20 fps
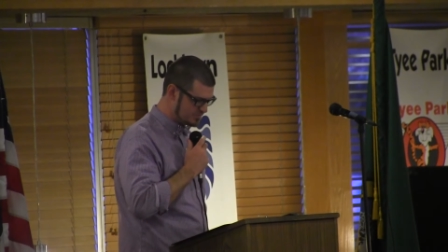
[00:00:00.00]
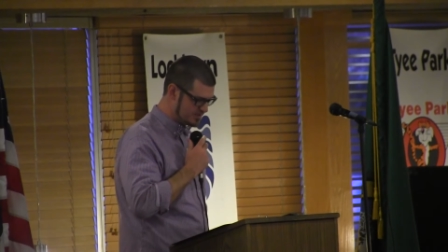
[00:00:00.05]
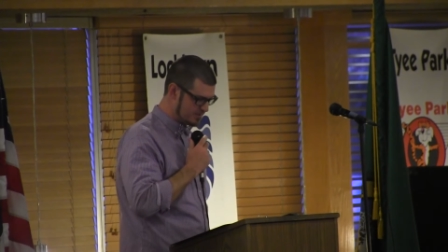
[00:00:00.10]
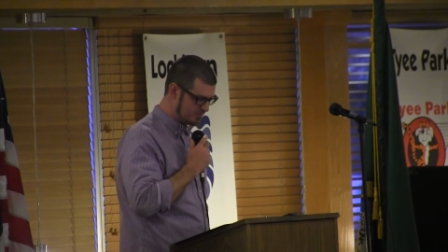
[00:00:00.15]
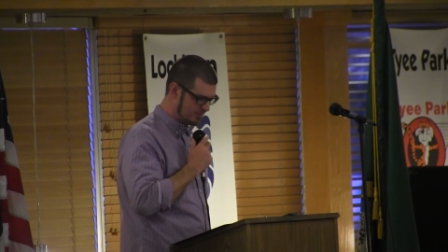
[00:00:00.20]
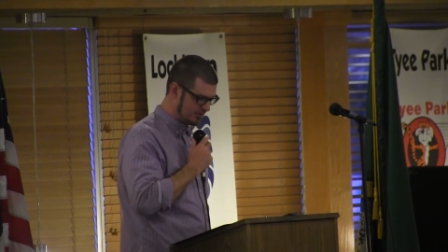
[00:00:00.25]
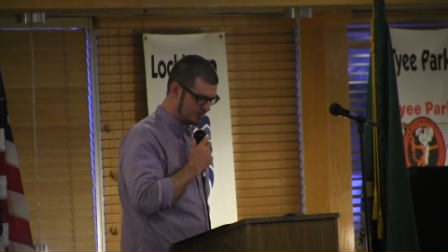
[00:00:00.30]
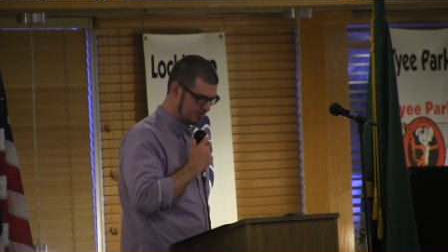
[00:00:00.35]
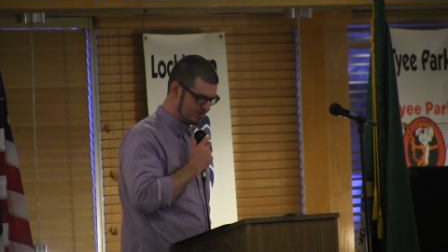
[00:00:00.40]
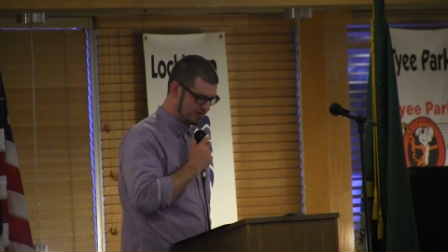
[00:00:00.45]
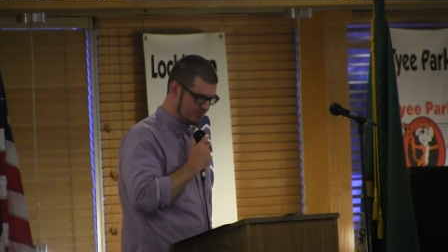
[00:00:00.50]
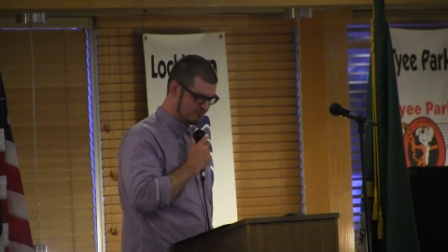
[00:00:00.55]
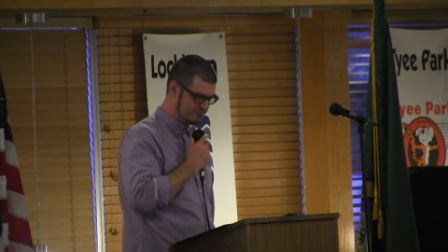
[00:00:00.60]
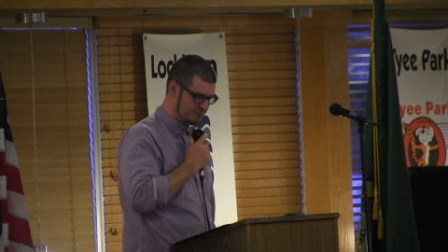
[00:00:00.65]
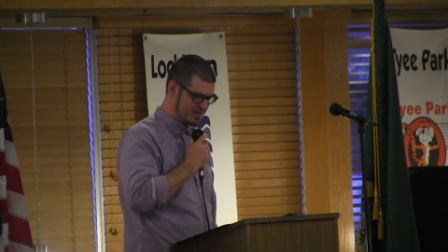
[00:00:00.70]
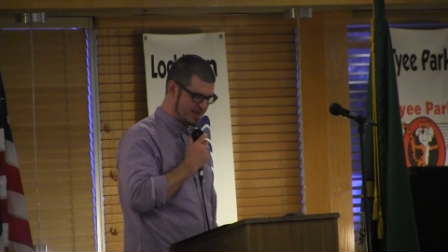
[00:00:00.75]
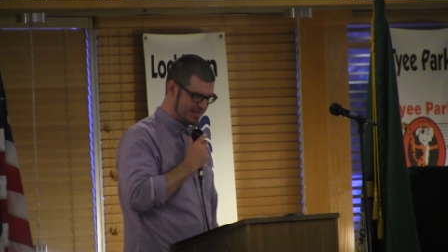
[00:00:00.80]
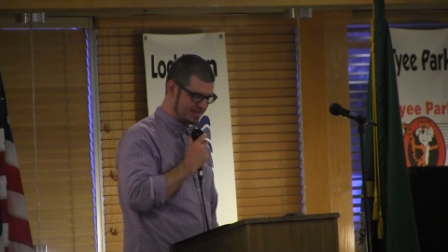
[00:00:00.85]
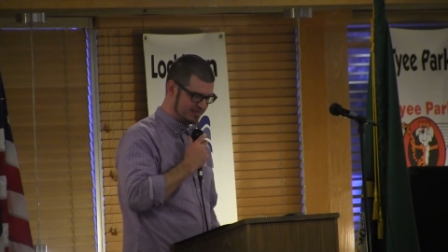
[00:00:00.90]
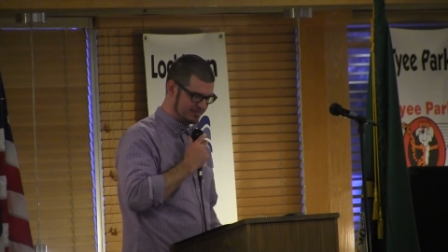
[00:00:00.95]
be a part of
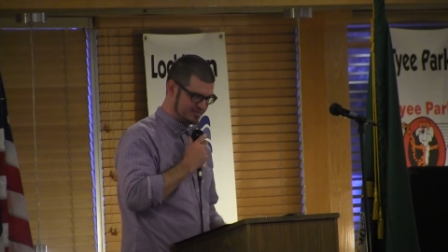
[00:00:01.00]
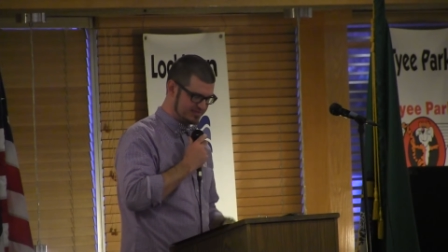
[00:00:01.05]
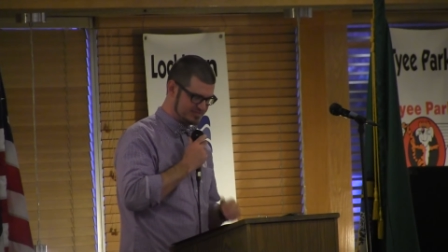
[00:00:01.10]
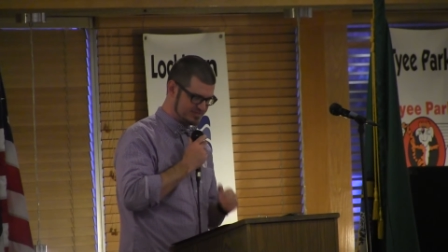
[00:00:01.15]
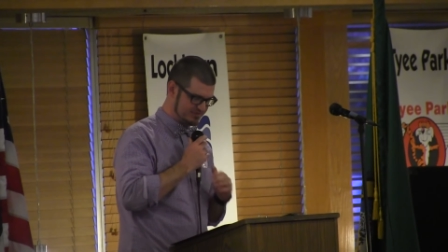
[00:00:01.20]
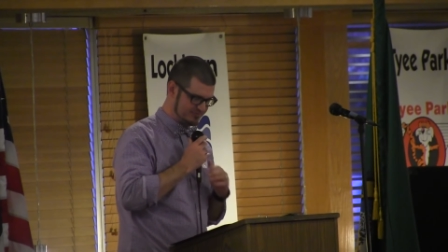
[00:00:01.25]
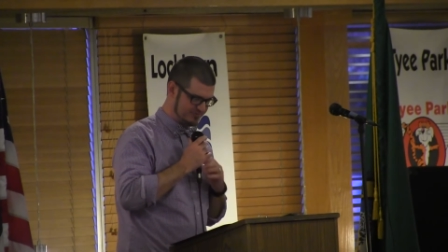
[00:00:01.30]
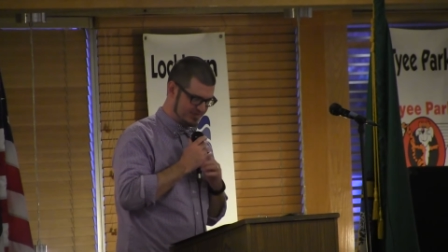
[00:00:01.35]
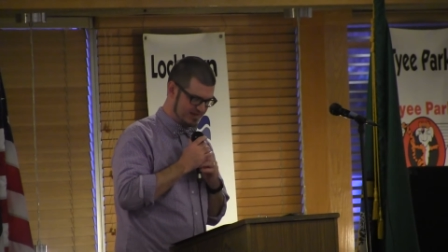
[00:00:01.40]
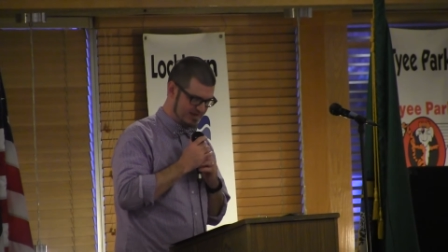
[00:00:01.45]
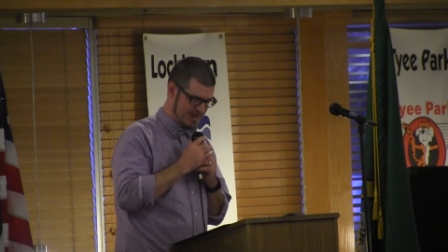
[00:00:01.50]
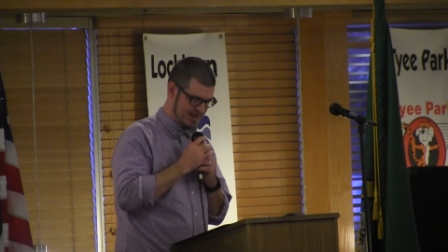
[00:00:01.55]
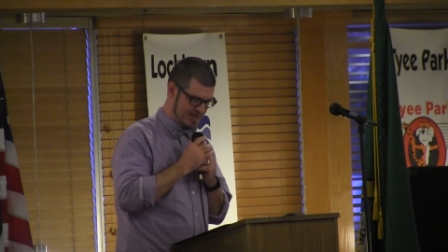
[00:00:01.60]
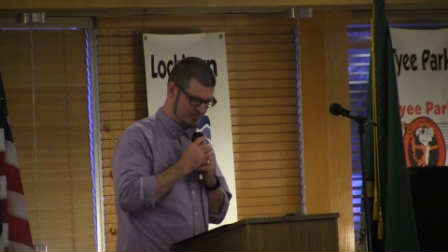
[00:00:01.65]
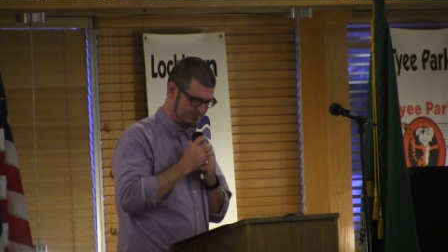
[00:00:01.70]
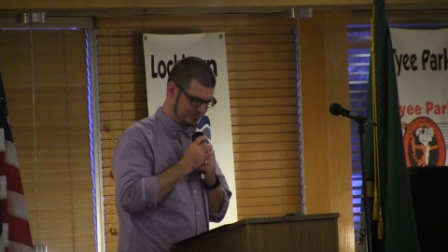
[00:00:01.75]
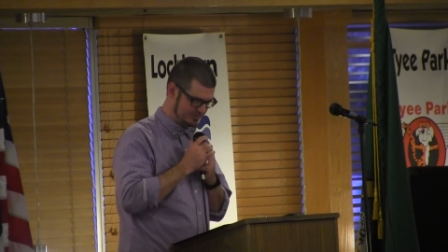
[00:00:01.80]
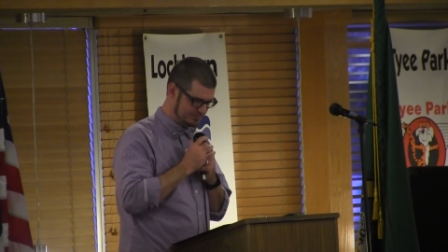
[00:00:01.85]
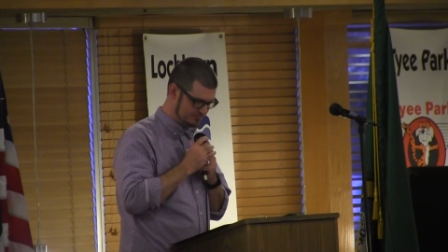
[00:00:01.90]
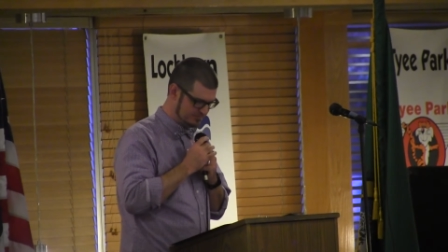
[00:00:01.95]
making this event
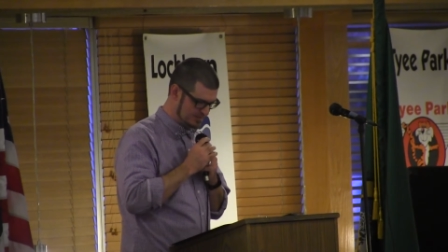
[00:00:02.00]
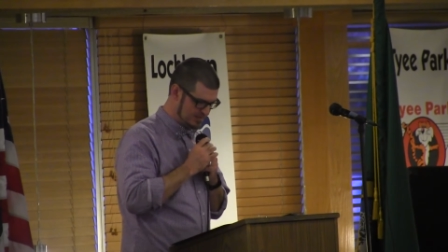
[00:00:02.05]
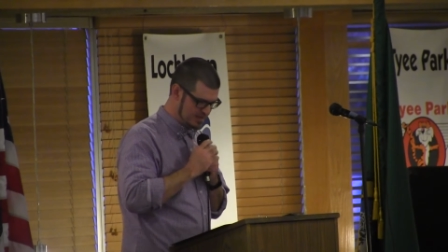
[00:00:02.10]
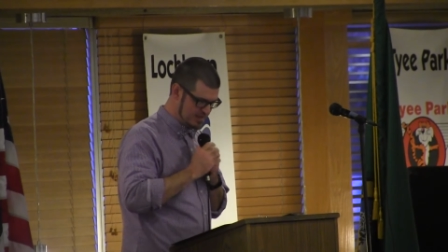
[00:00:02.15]
happen.